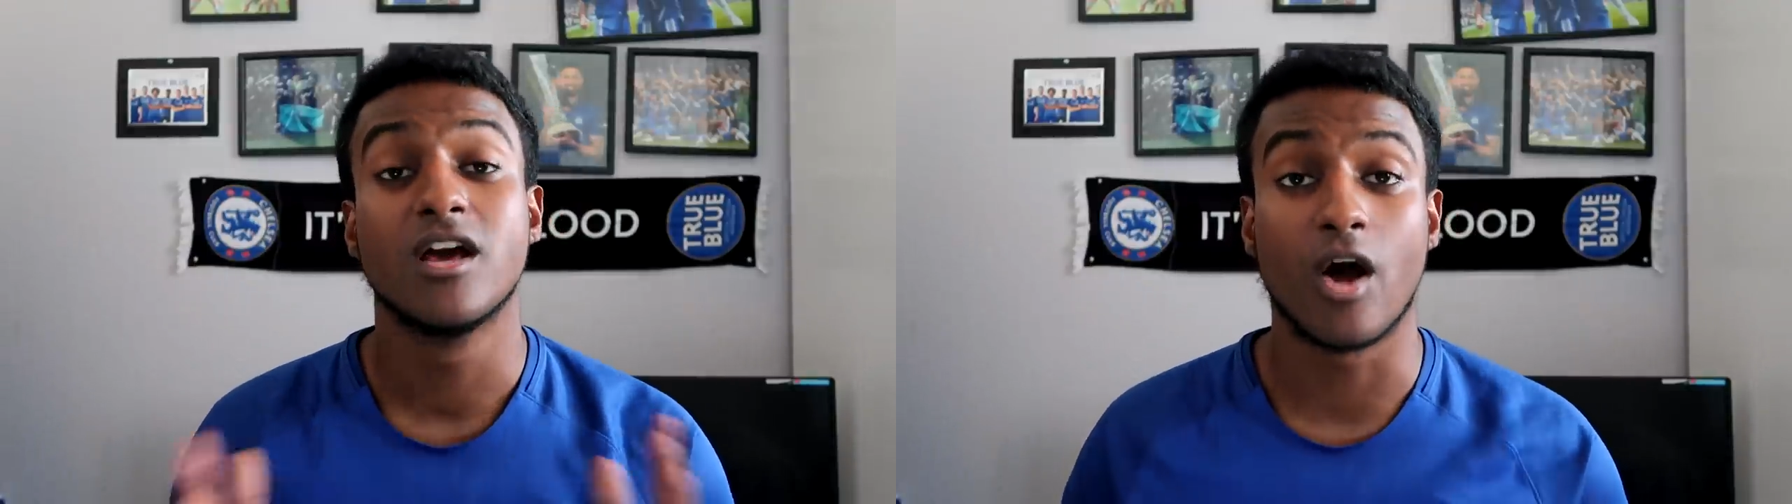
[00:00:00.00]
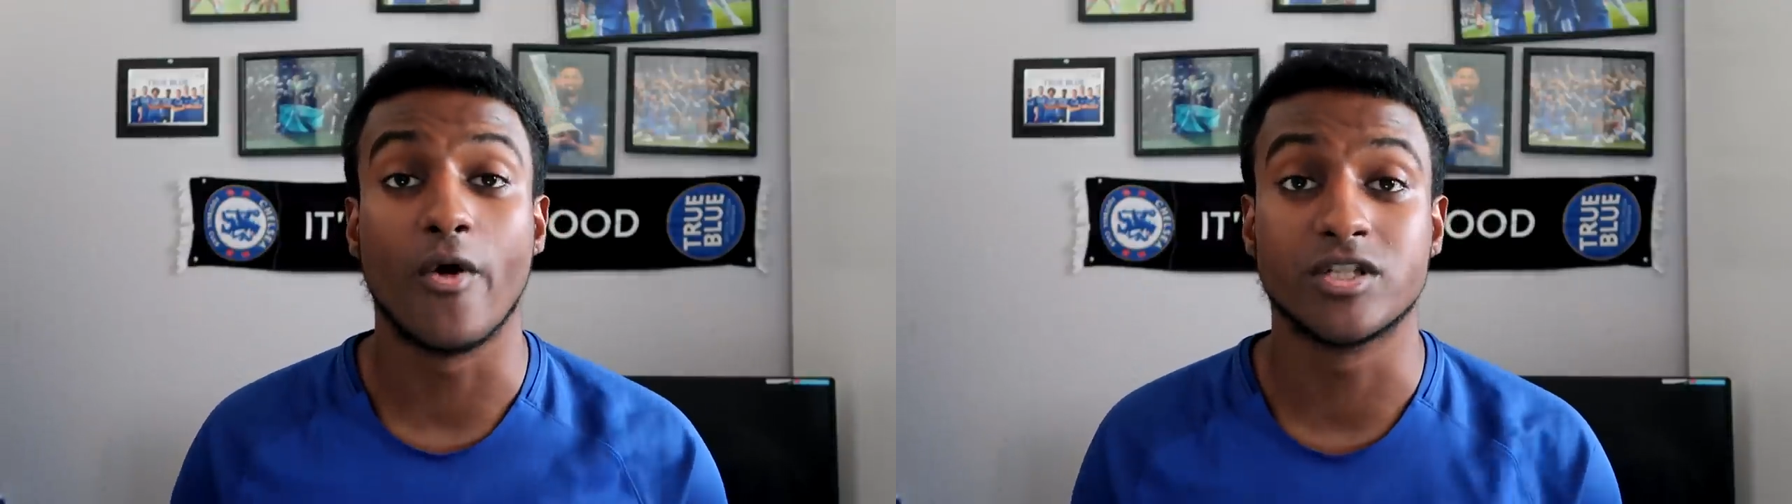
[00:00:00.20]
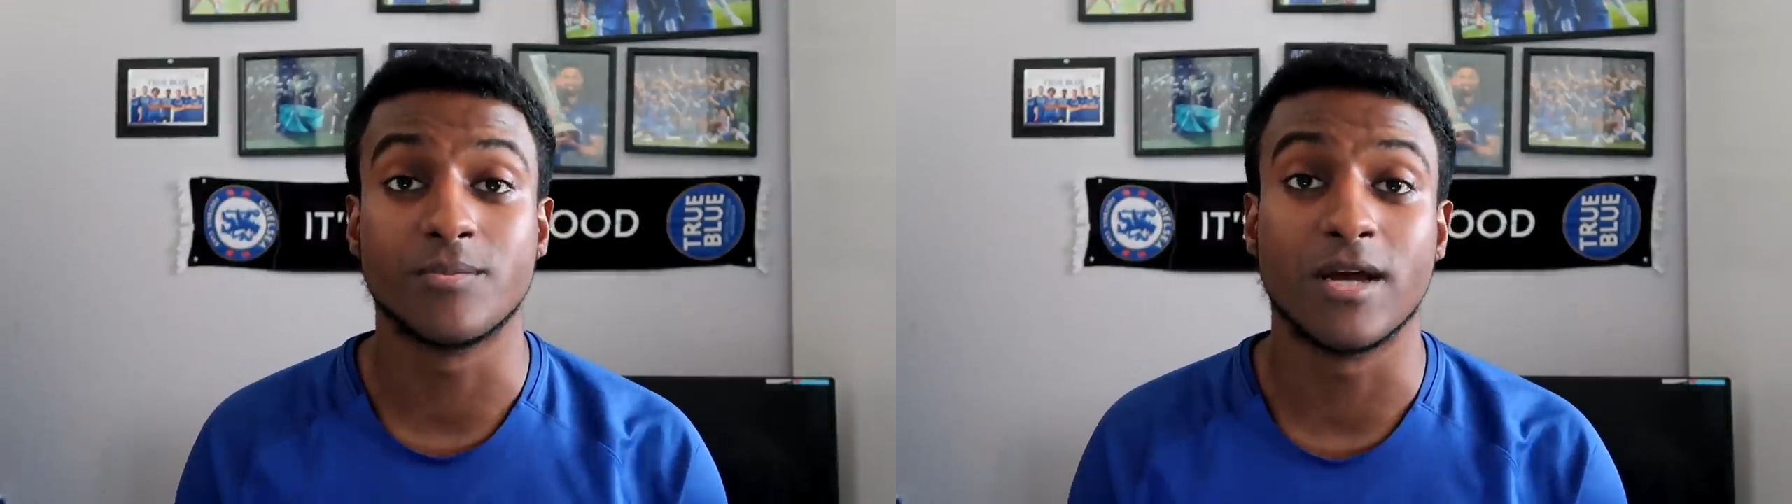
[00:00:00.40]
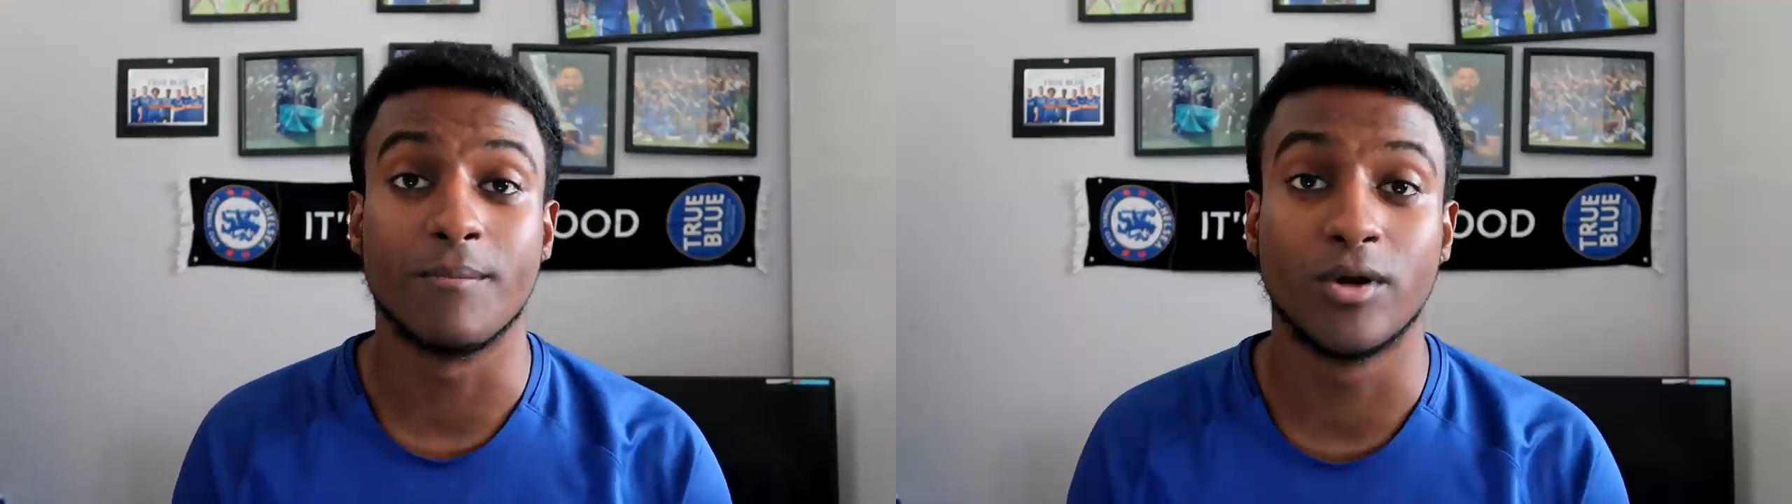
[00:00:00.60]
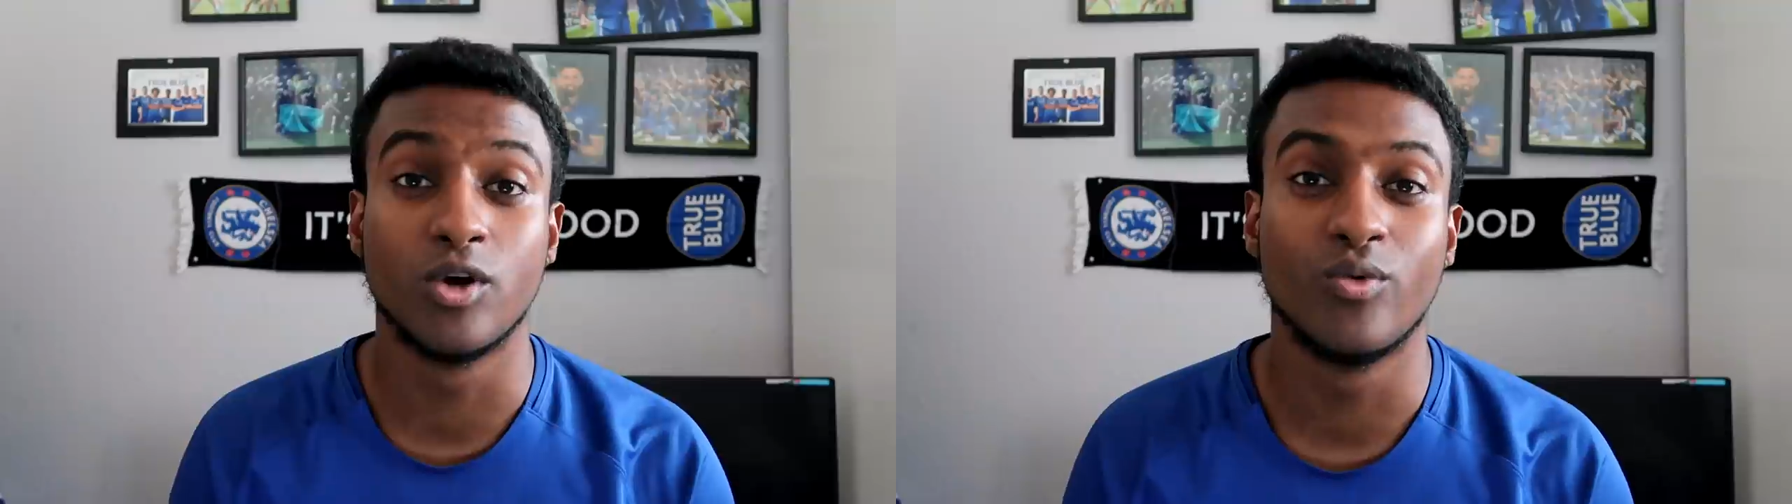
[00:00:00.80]
going to be a
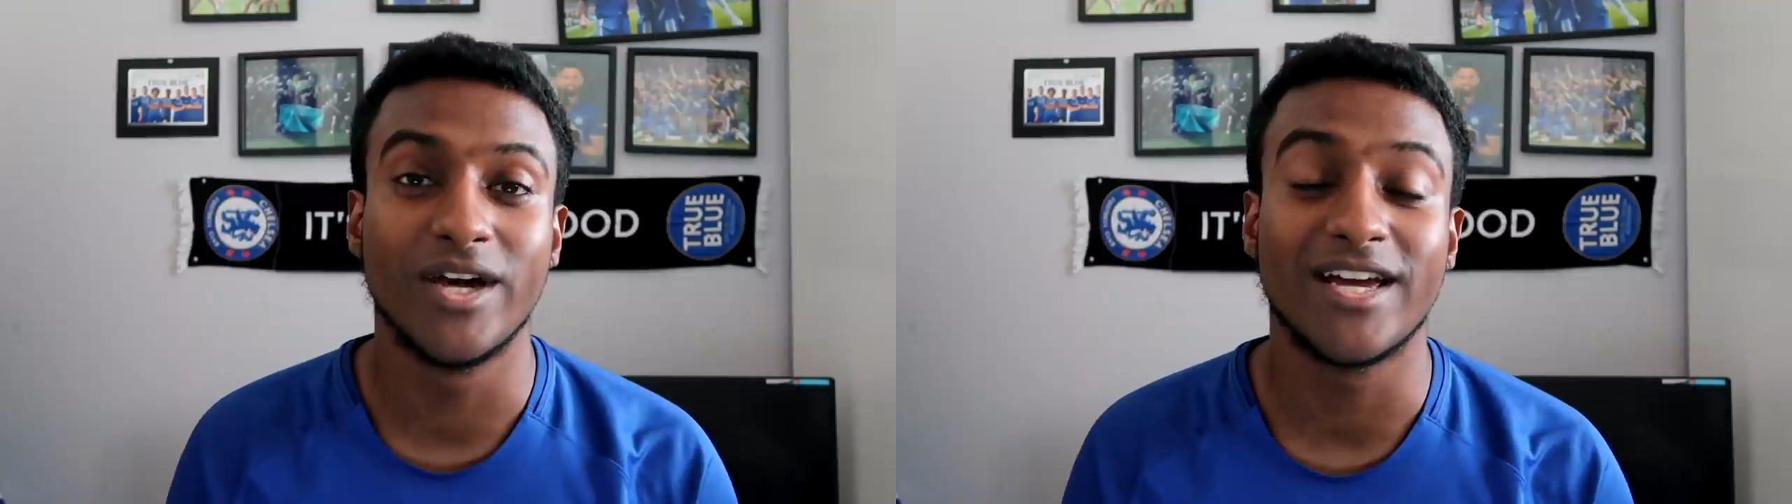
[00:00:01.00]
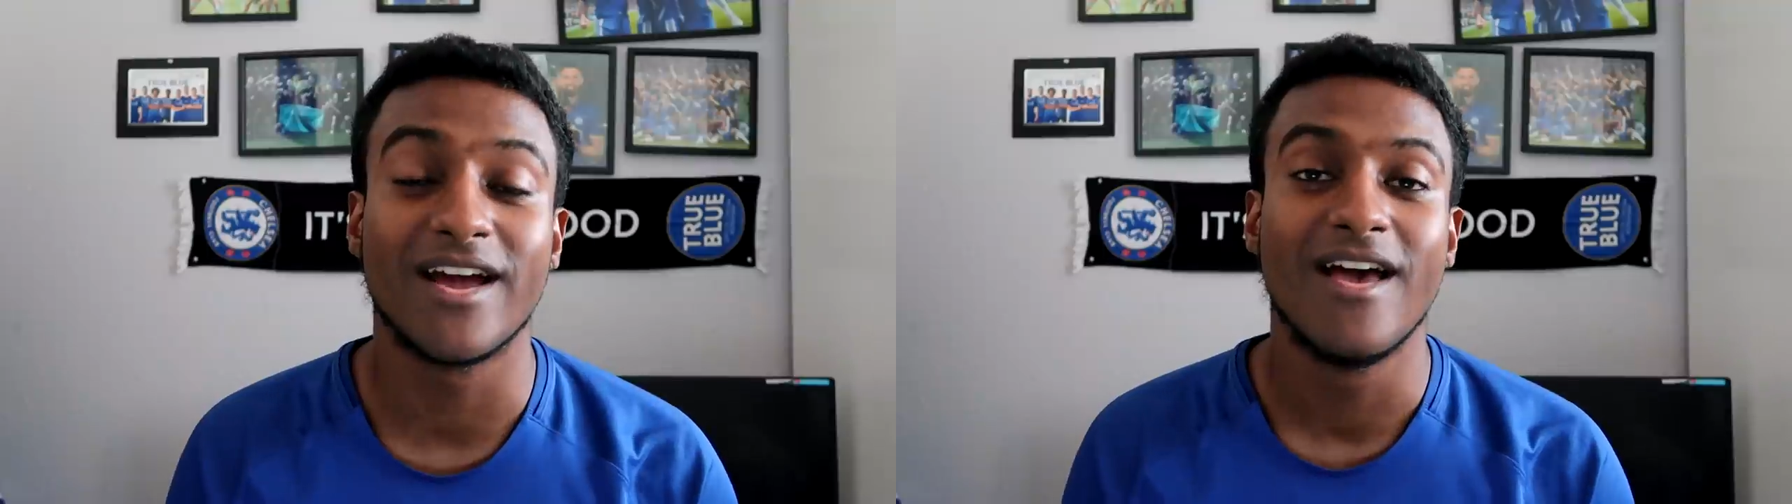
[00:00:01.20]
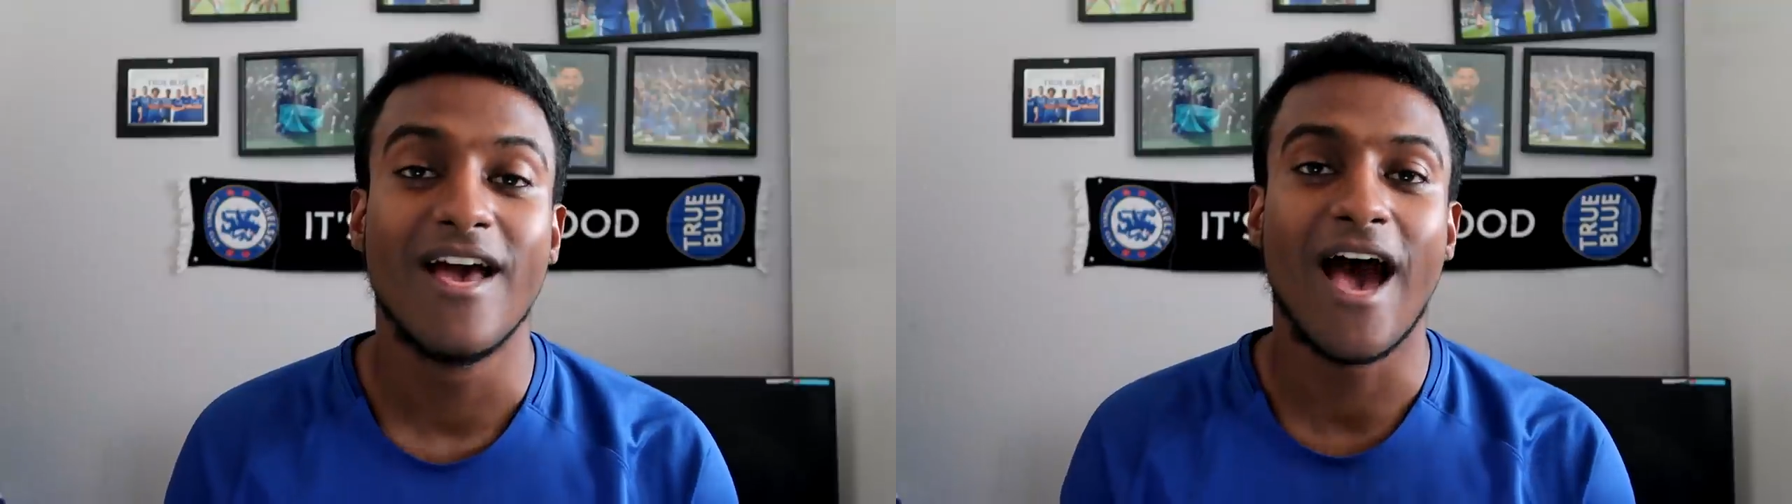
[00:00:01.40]
blue week.